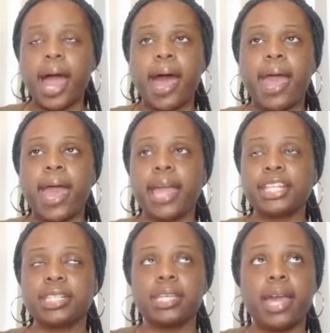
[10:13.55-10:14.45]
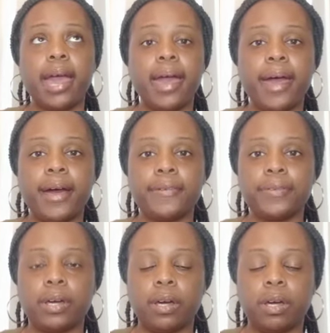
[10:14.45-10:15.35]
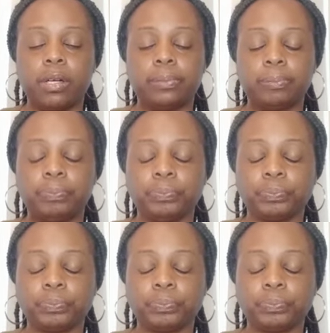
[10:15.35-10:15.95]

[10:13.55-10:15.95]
I actually have oh,